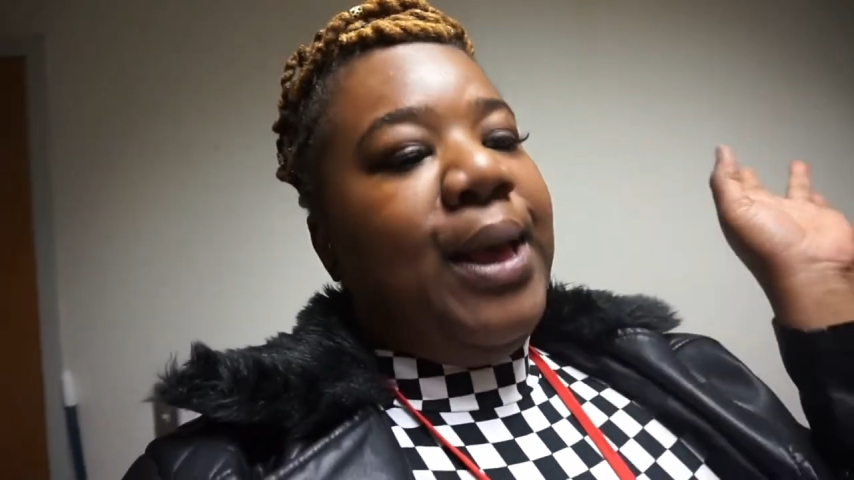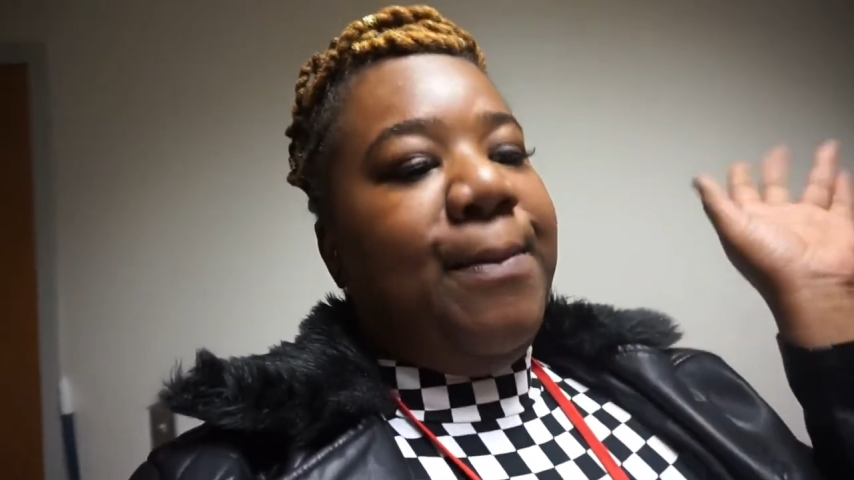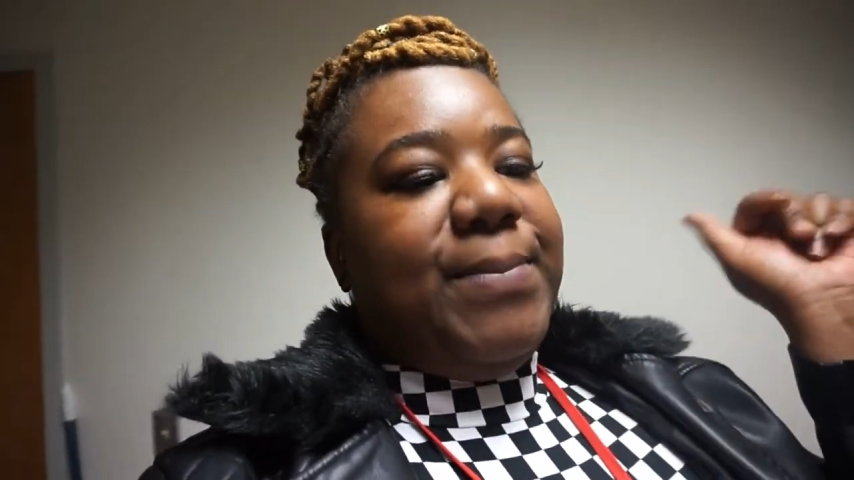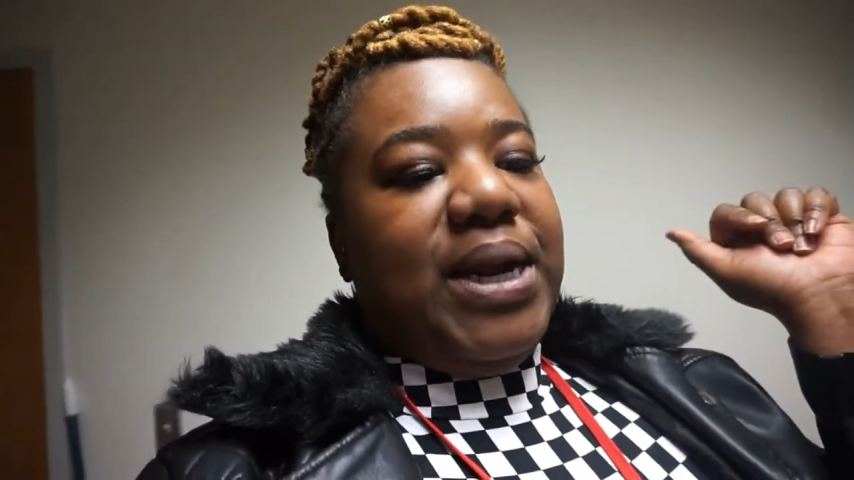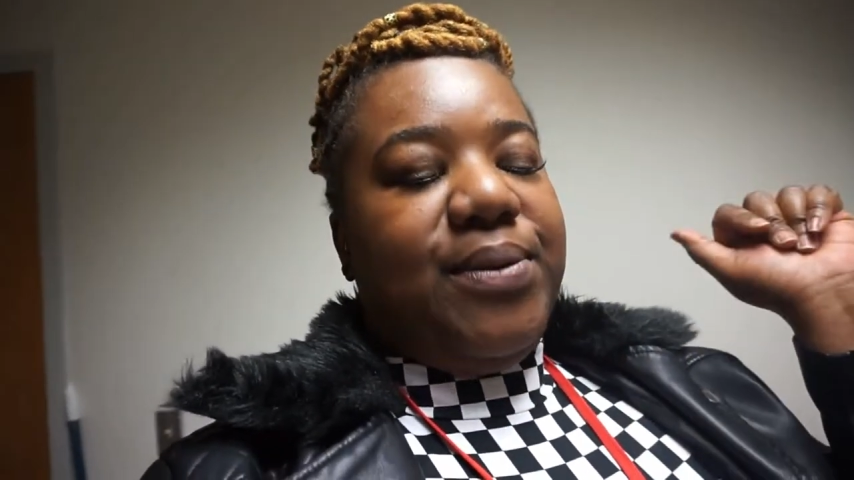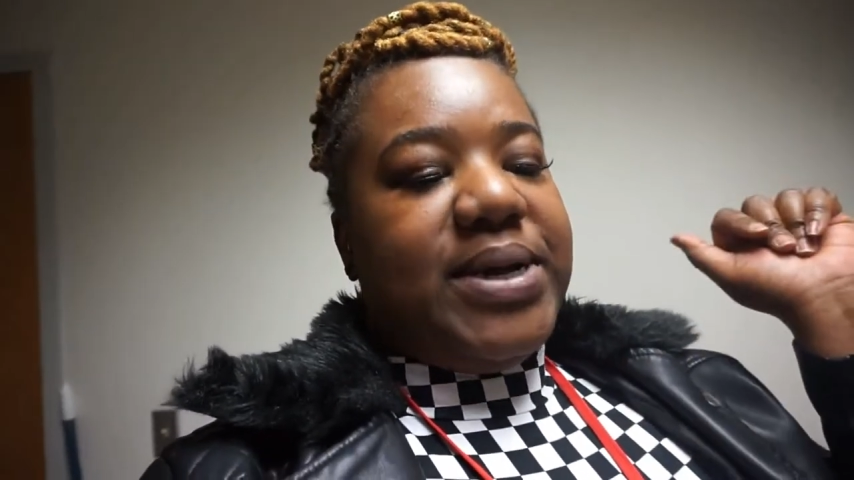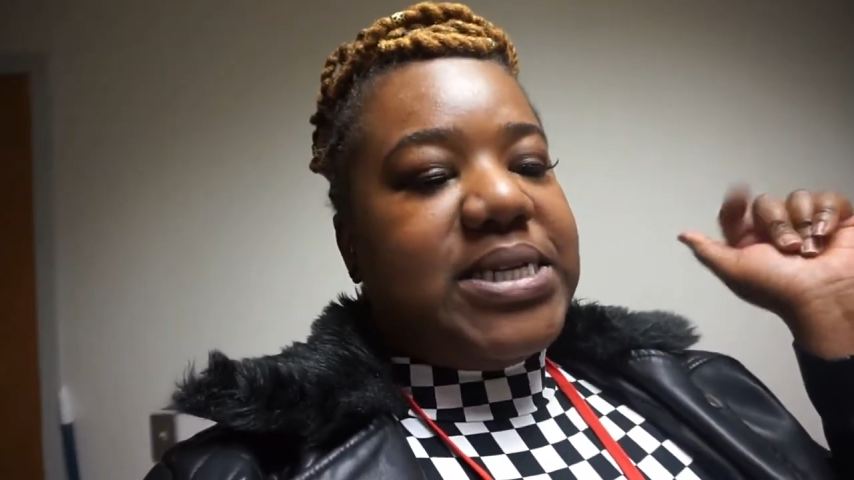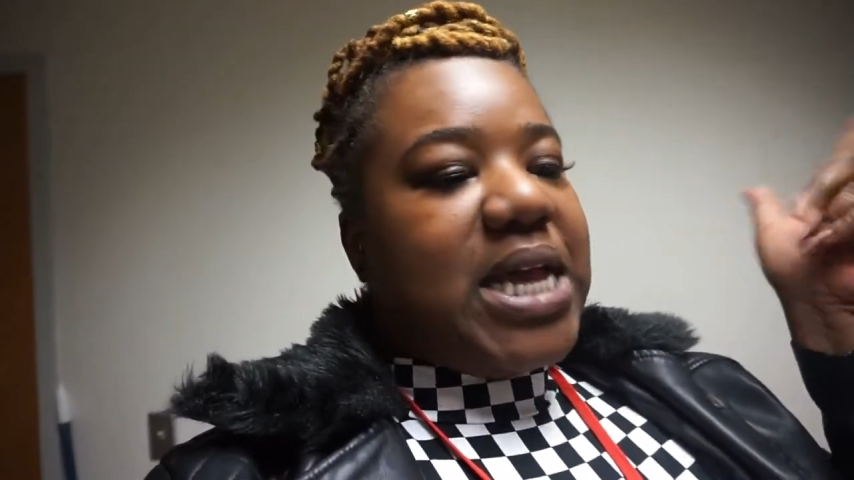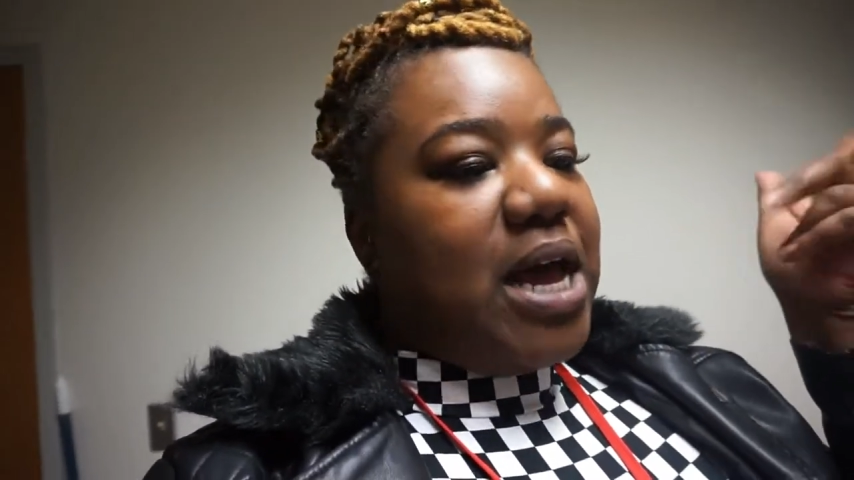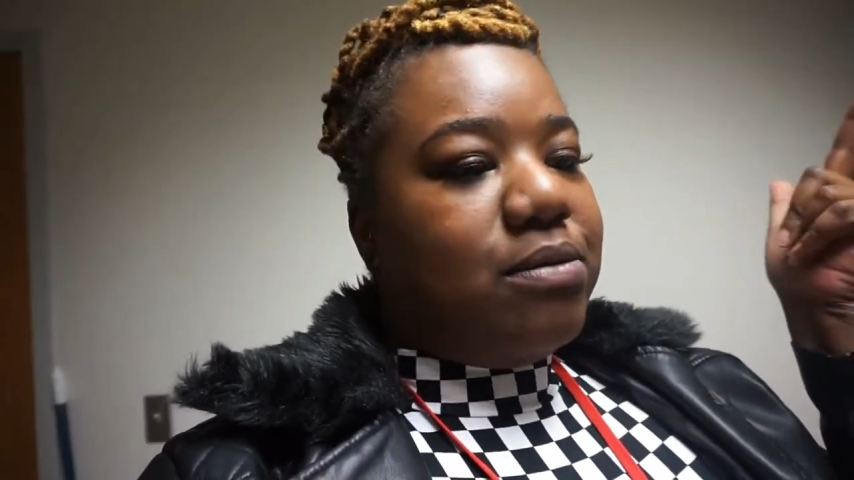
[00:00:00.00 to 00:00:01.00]
But anyways,
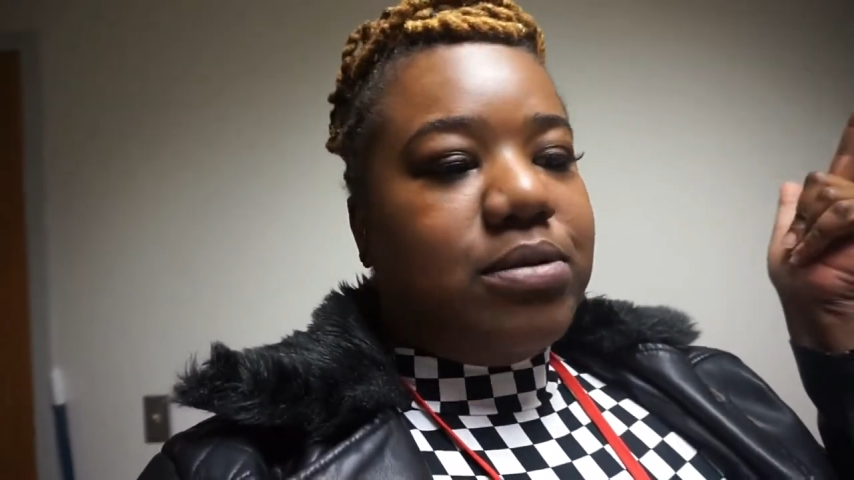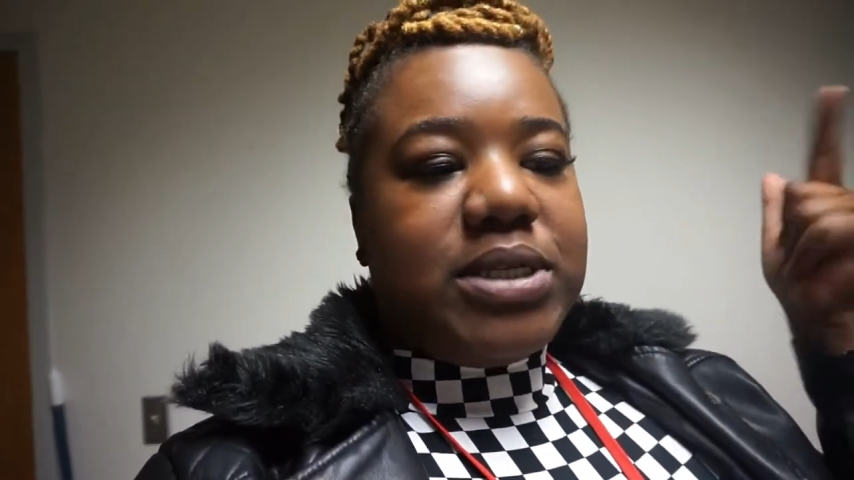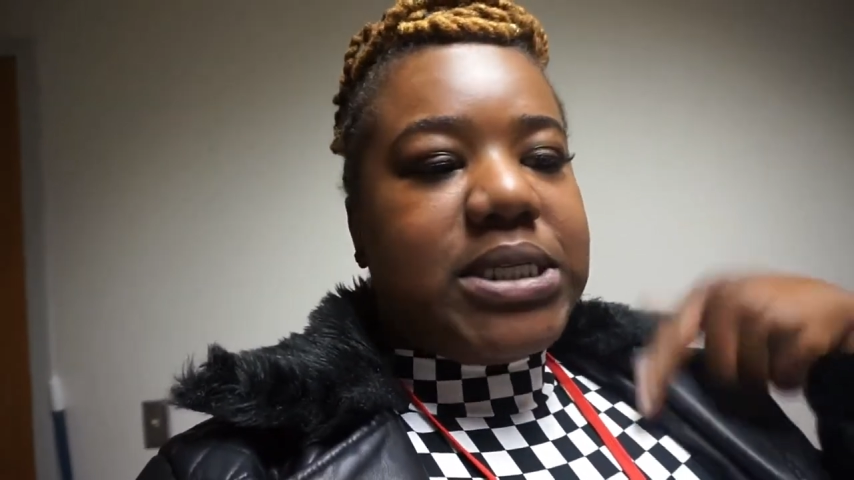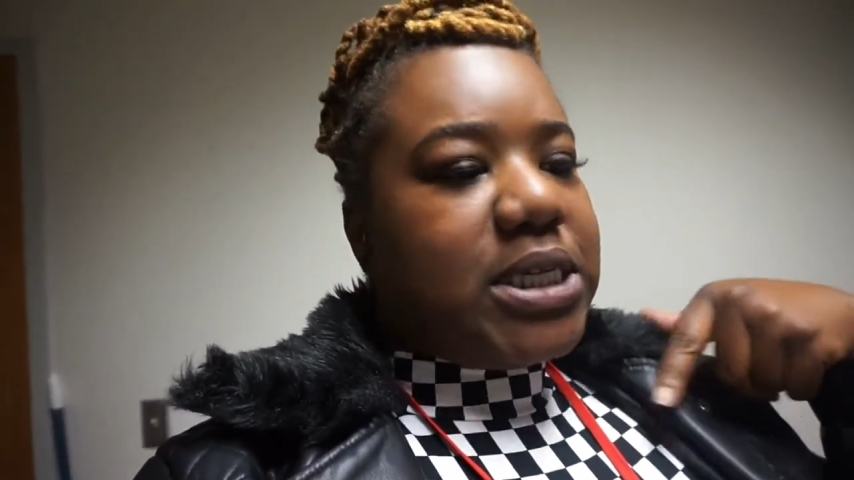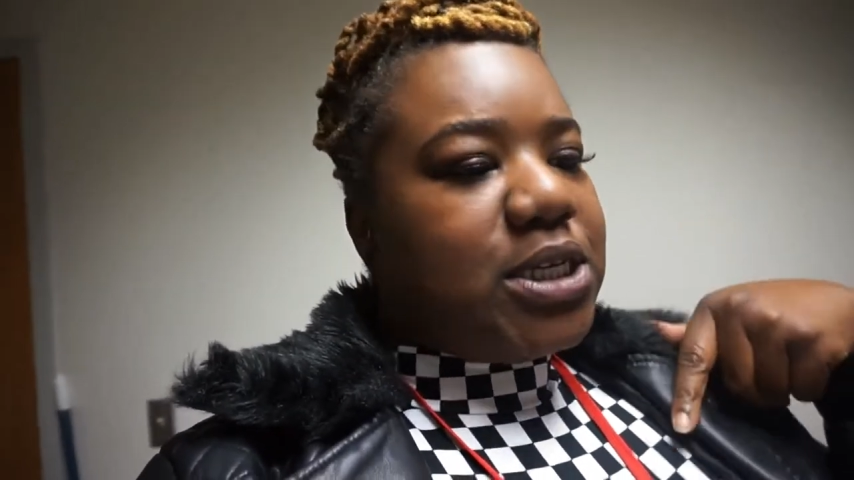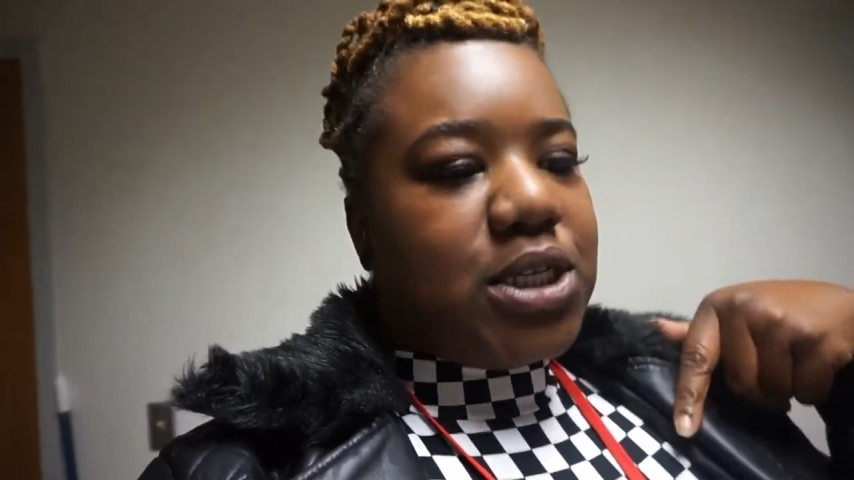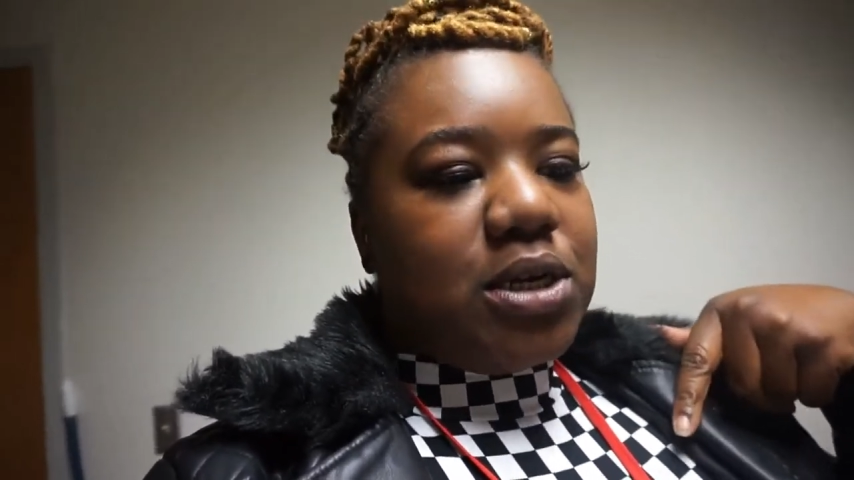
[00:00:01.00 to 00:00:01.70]
I will continue to show